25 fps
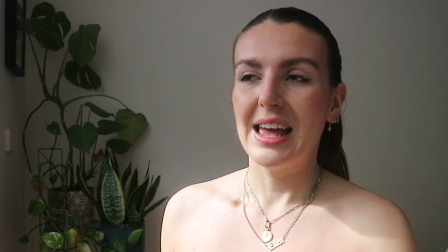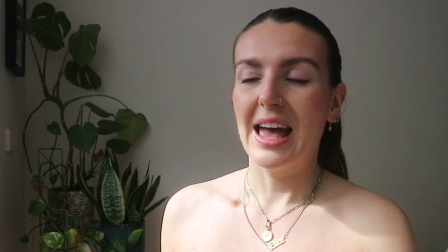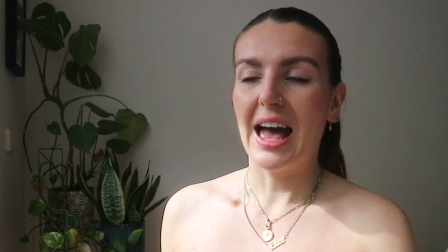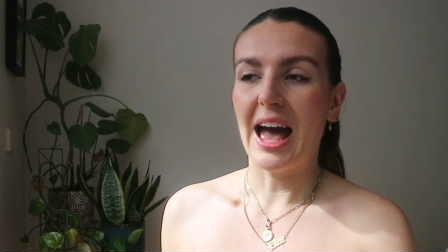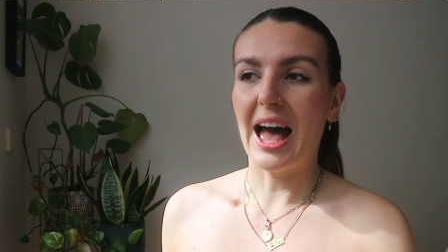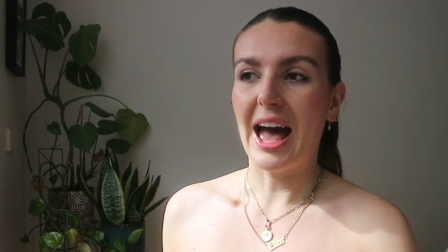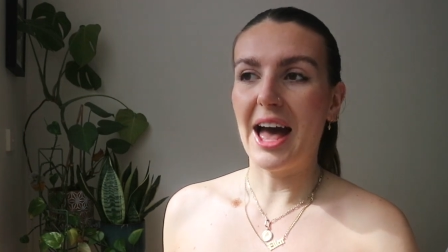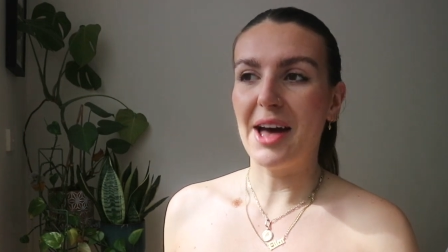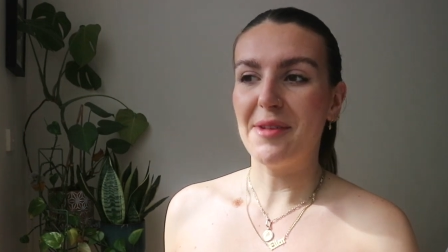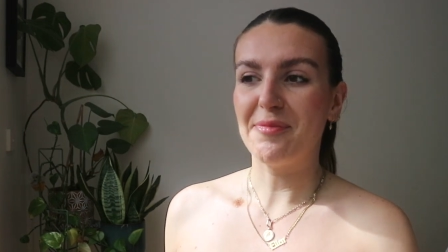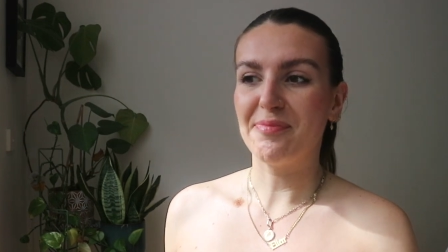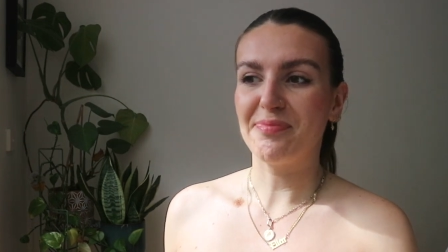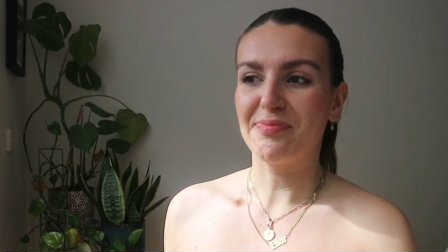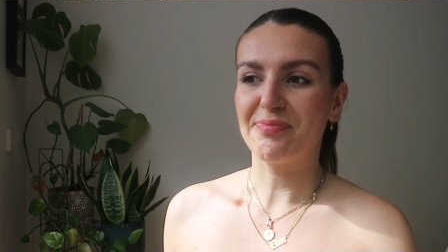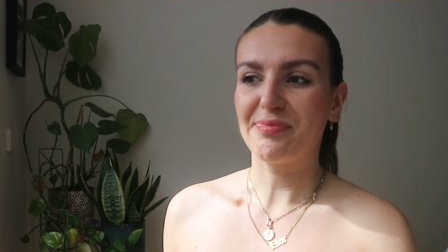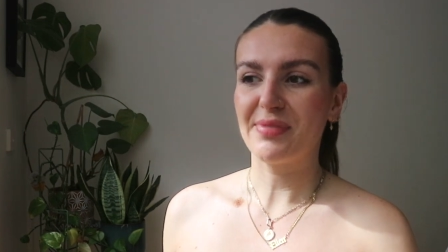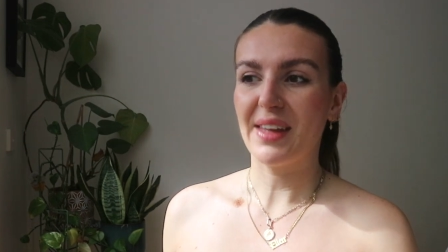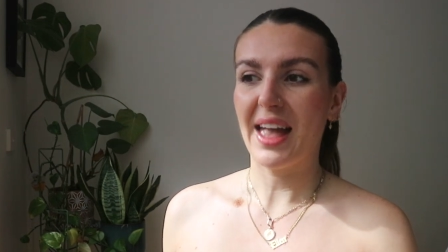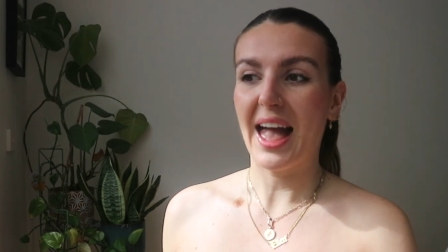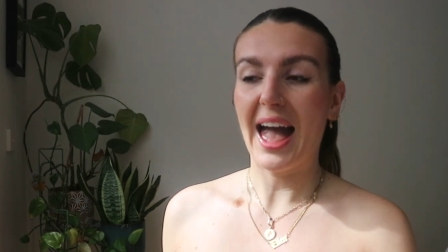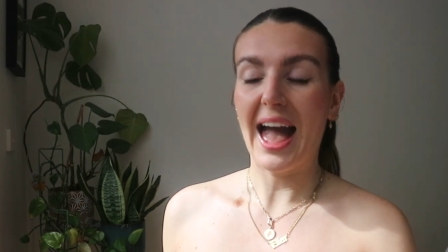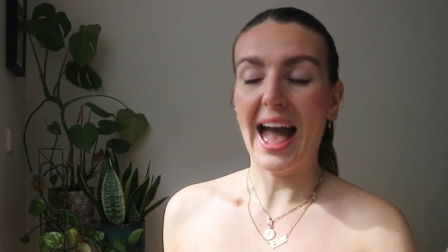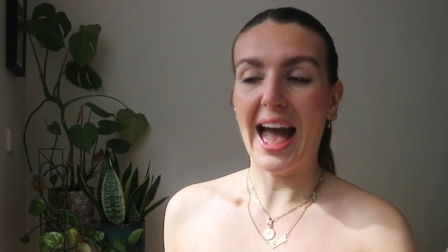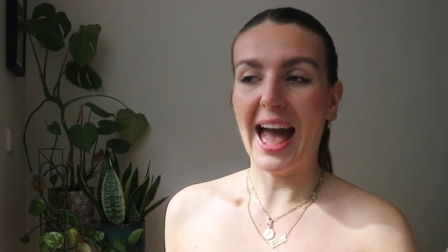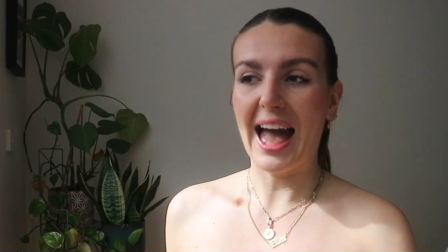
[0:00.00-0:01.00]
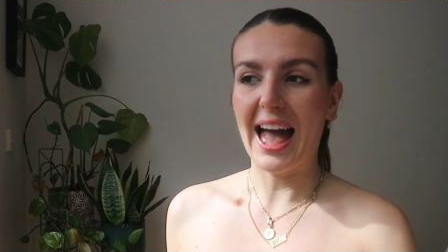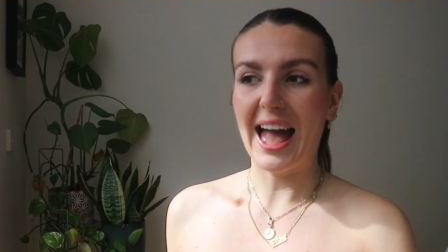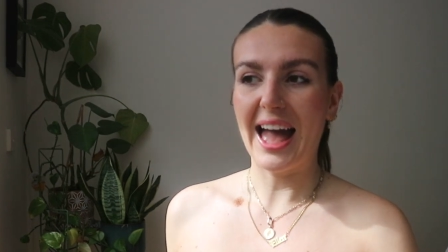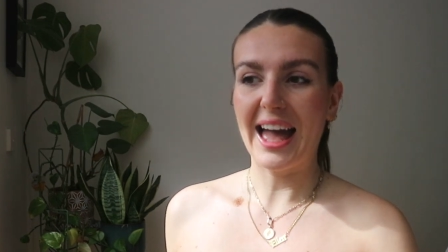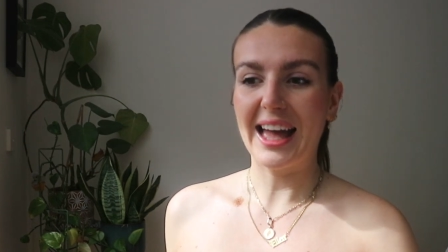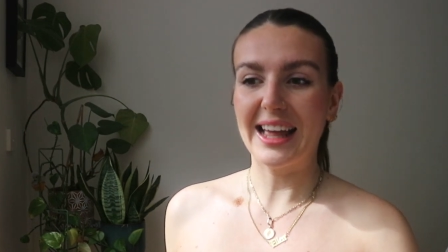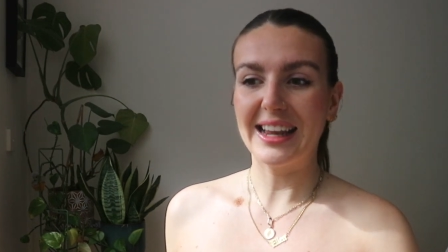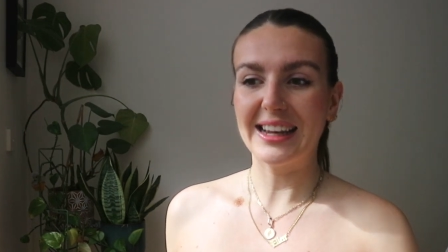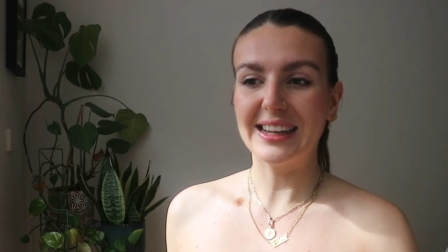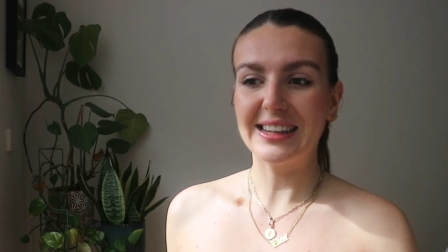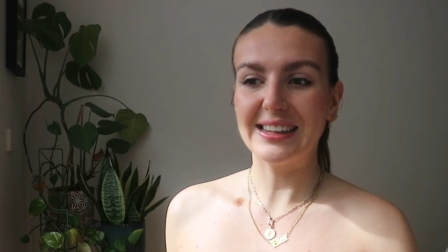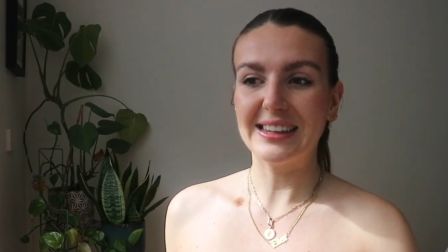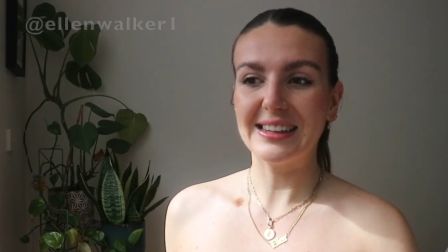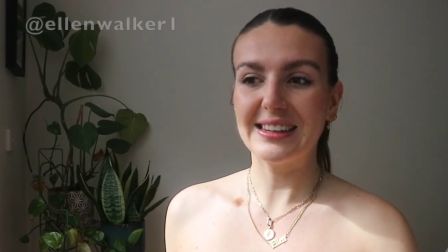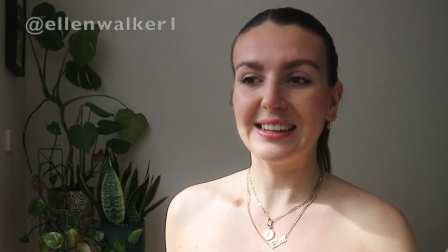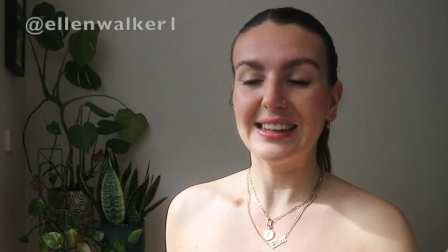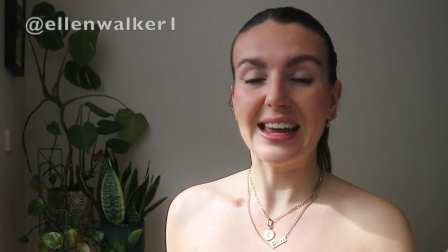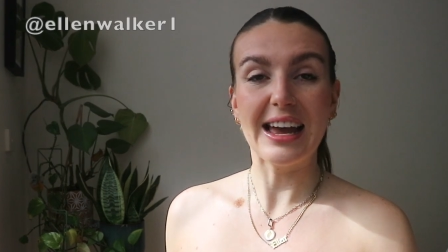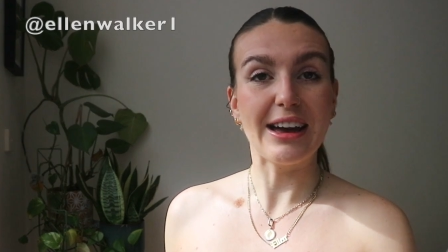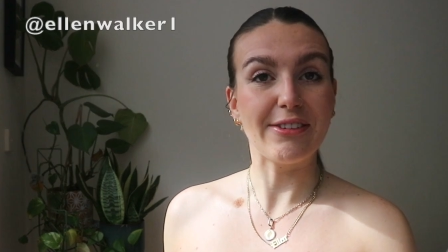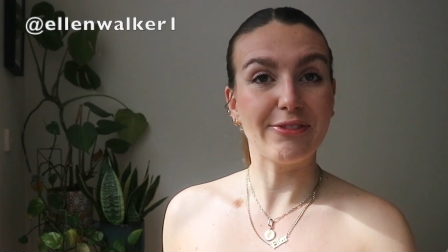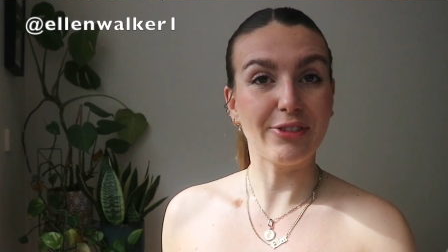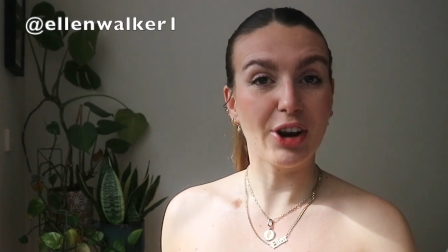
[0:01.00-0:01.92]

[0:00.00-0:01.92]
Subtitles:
And yeah,